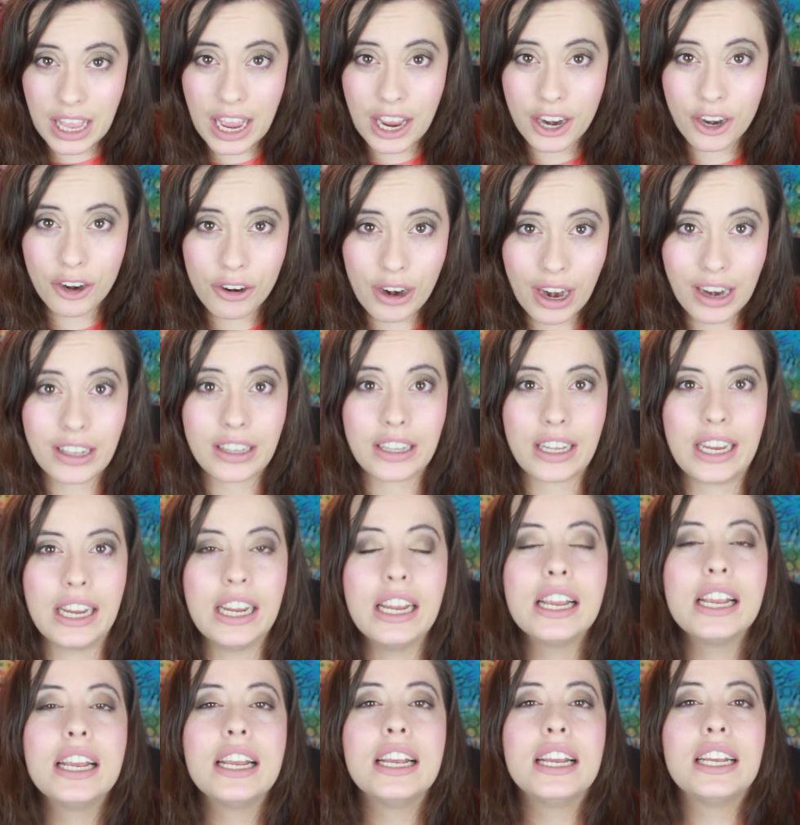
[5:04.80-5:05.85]
that correctly.
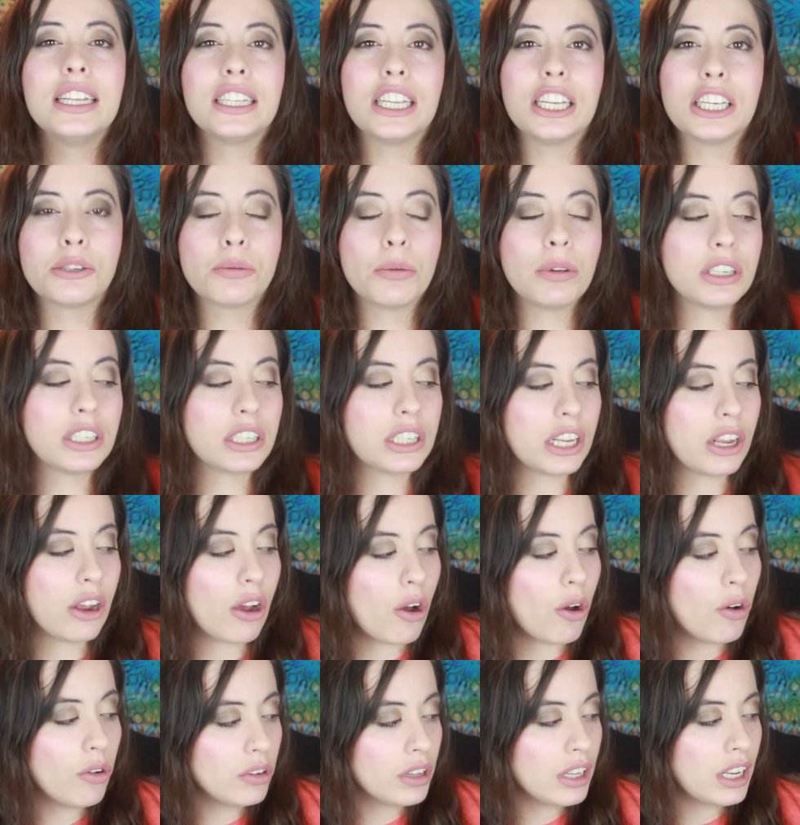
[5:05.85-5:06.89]
This was the
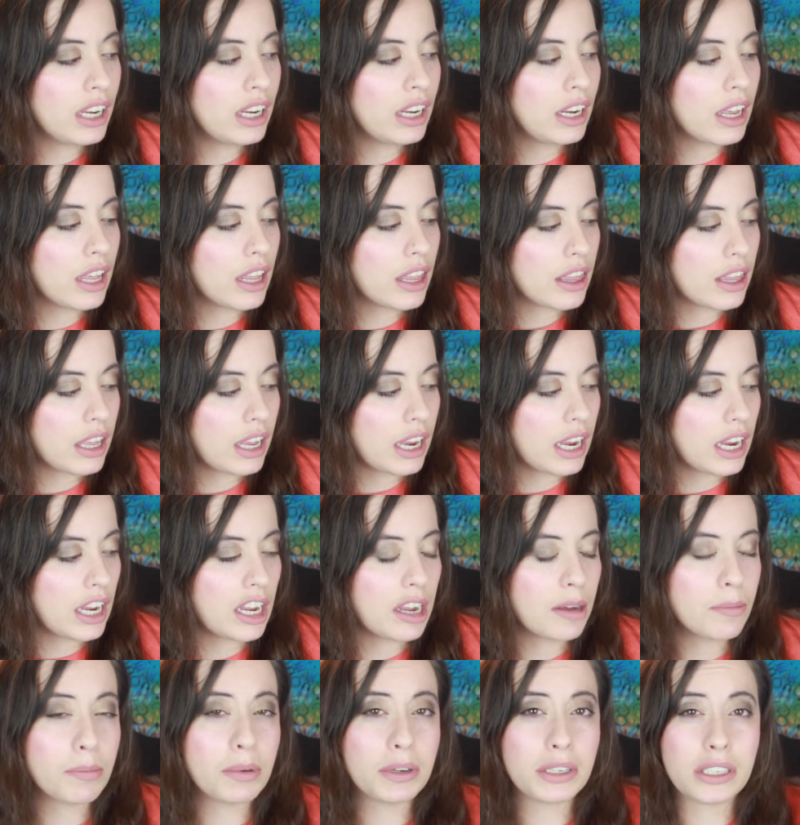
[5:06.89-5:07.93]
only
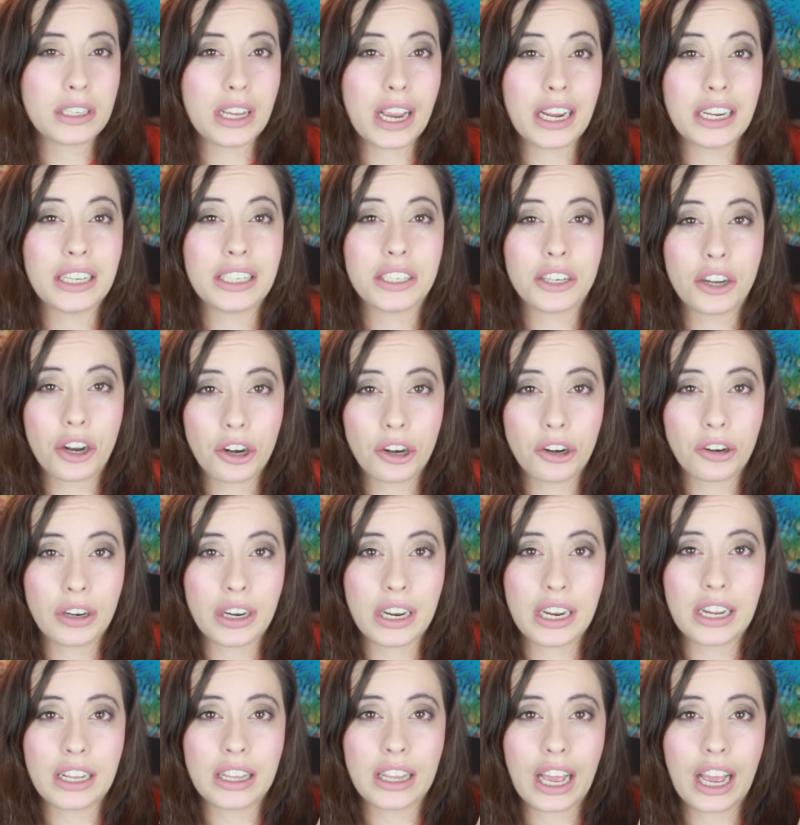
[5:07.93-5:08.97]
thing besides
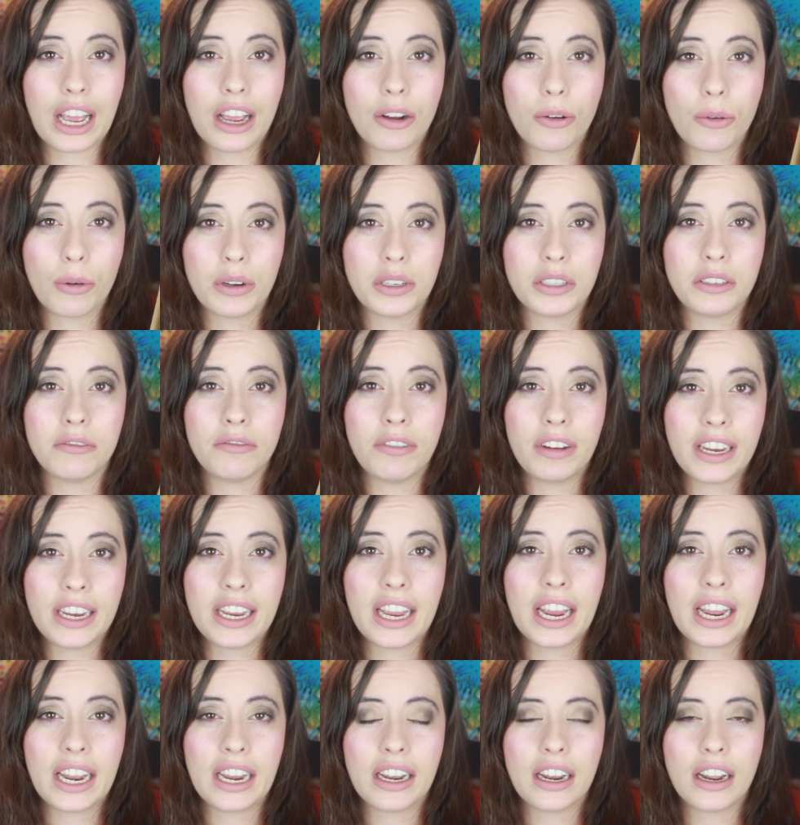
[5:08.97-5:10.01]
curry that was
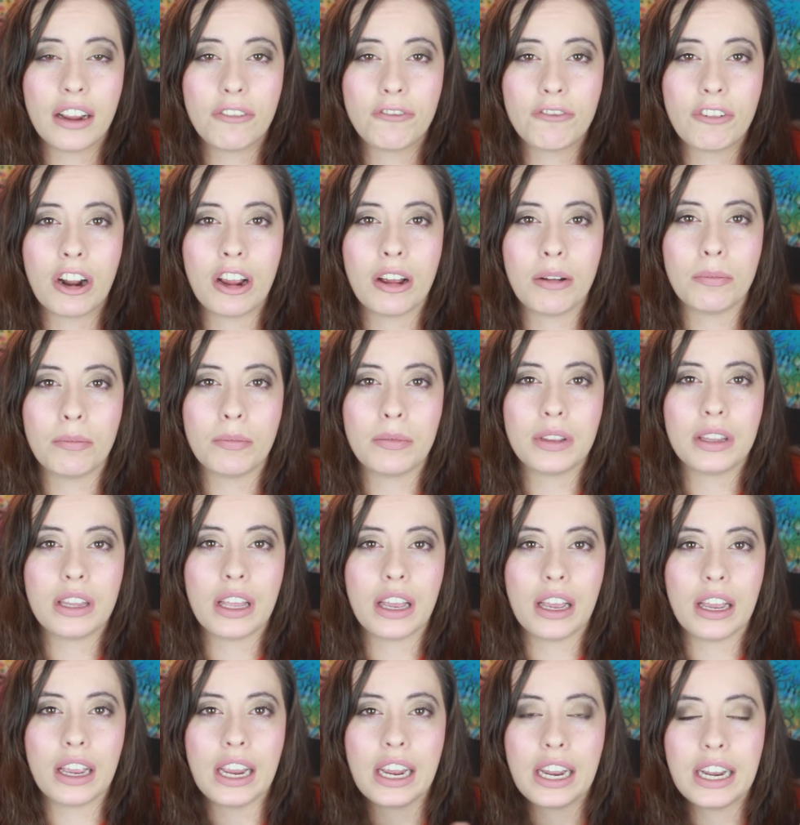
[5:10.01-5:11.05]
vegan from
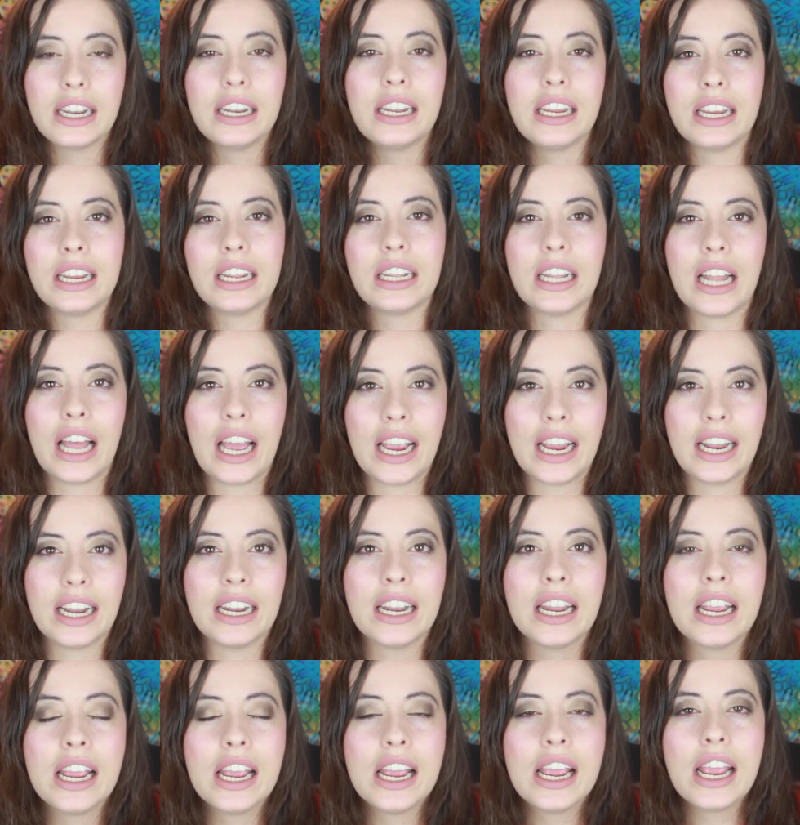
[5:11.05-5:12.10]
the Indian
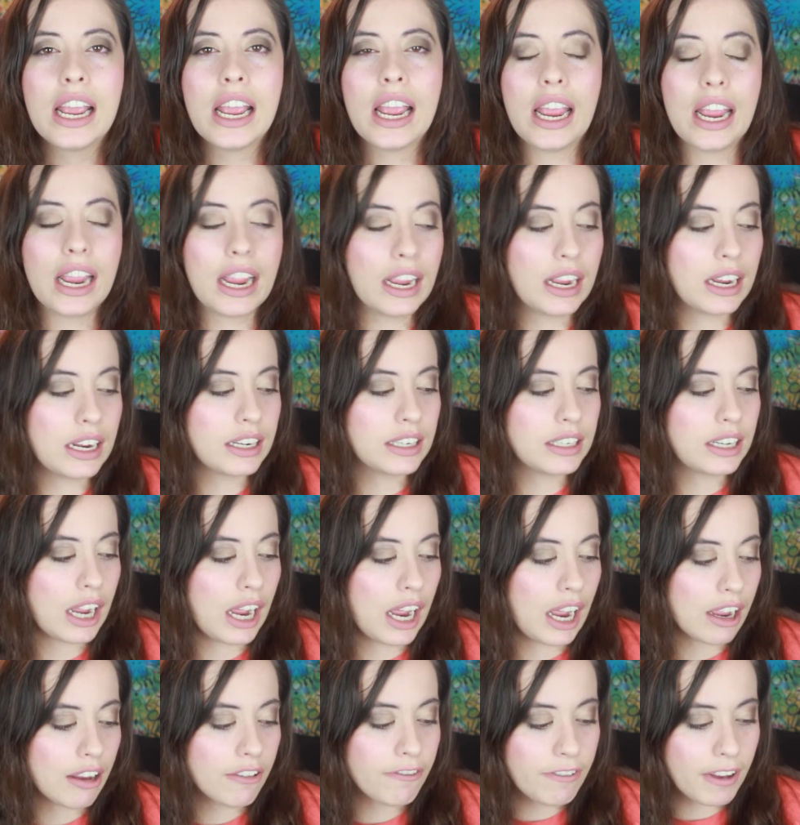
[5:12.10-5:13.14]
line and
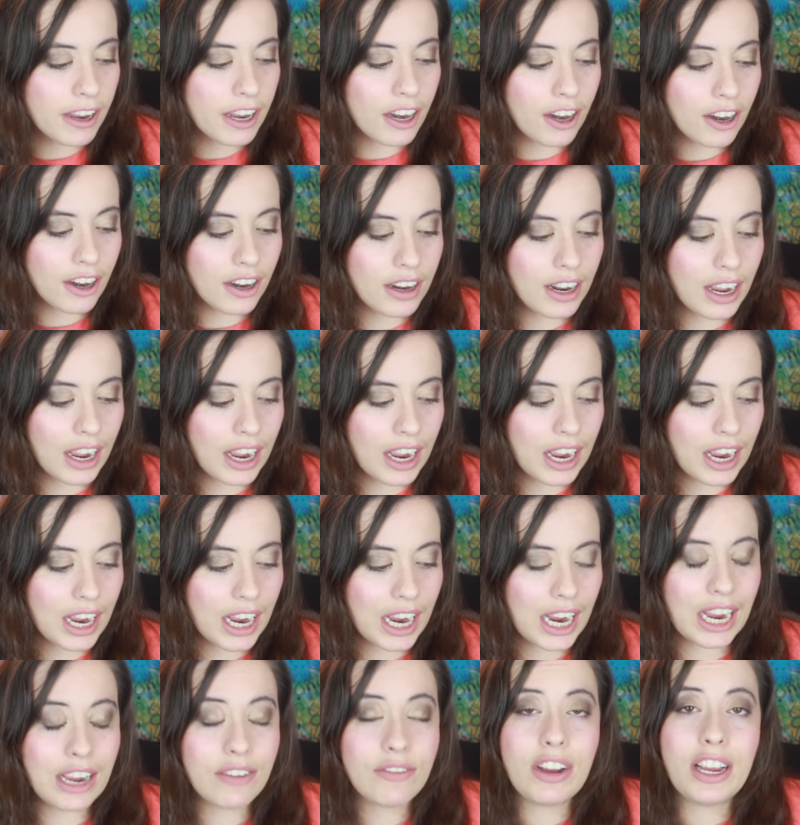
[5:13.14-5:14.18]
I figured
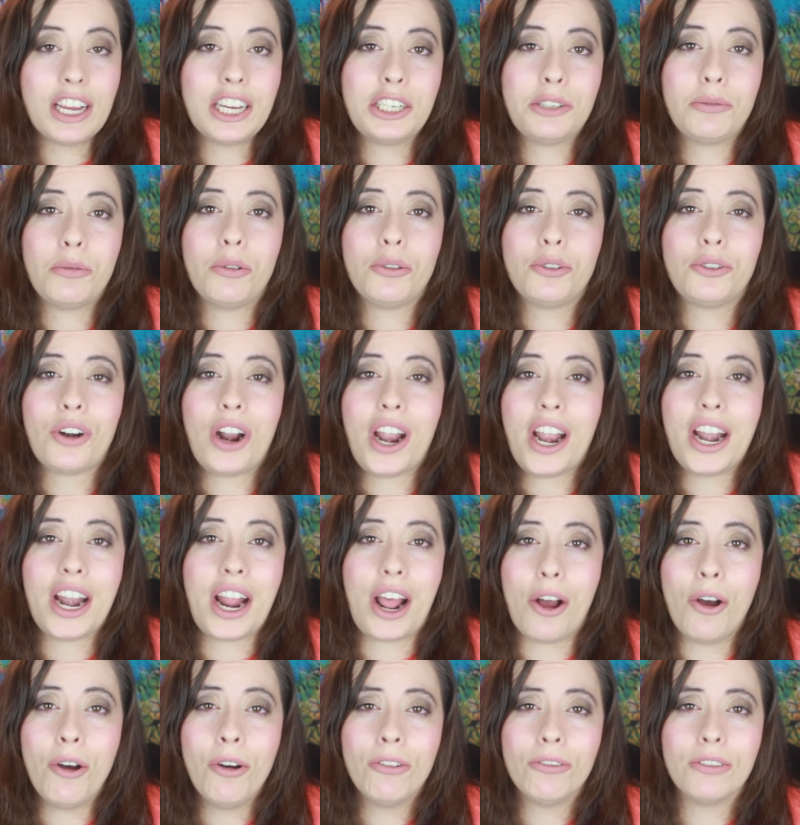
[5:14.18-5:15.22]
I may as well try it
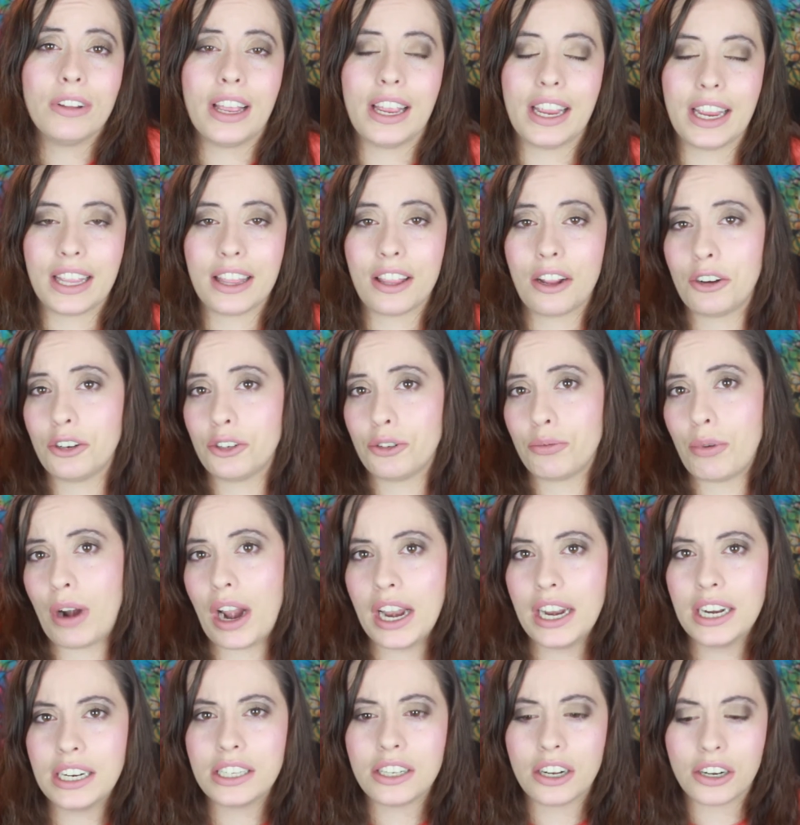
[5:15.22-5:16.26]
out. Like there's
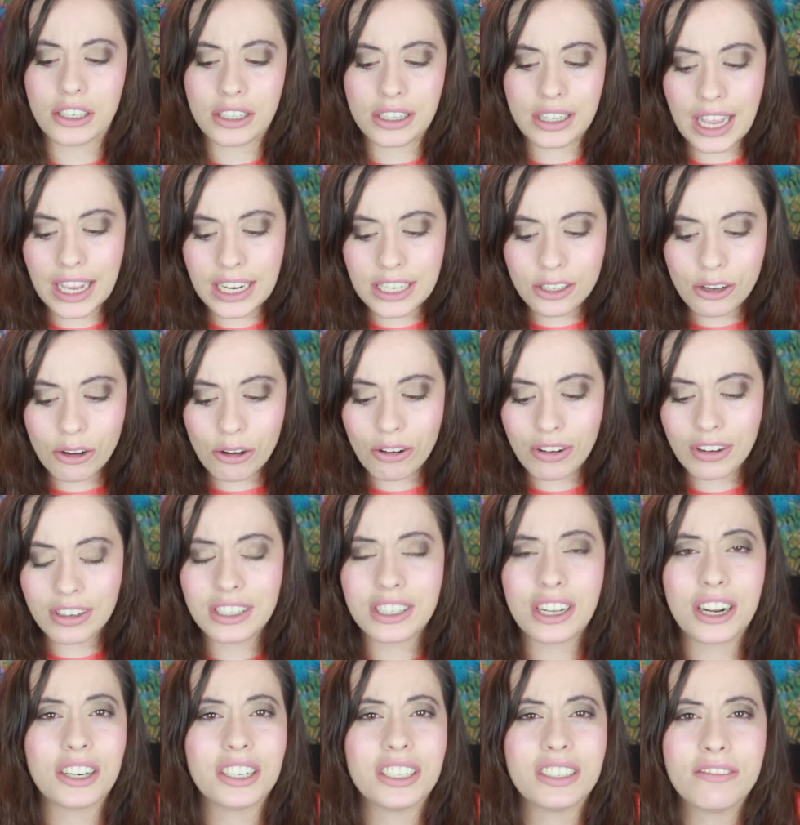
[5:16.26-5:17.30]
rice, there's lentils,
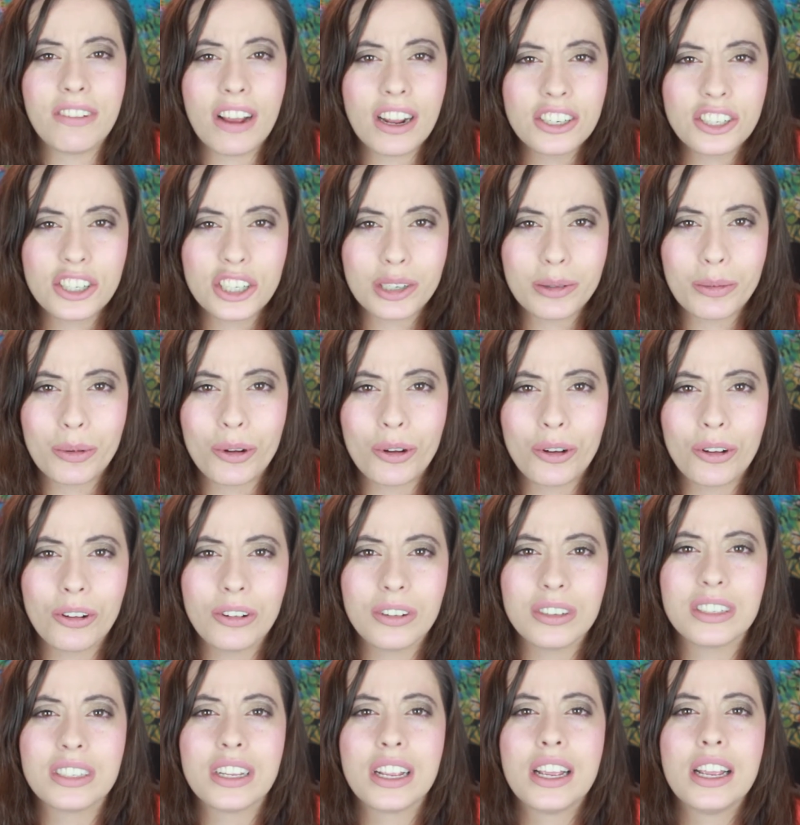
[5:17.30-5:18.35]
there's
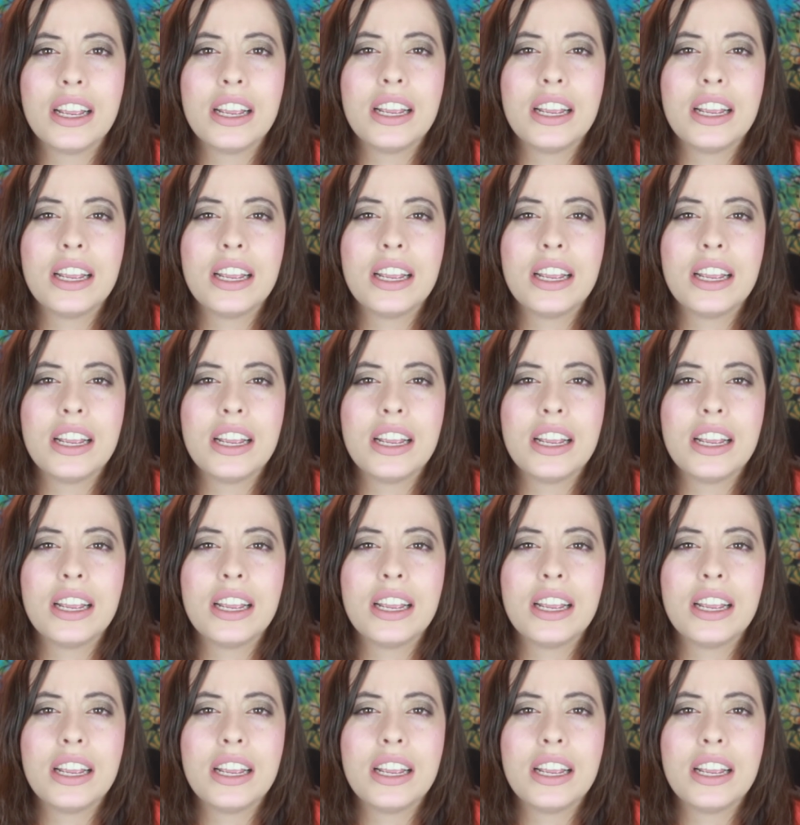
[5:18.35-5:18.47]
vegetables,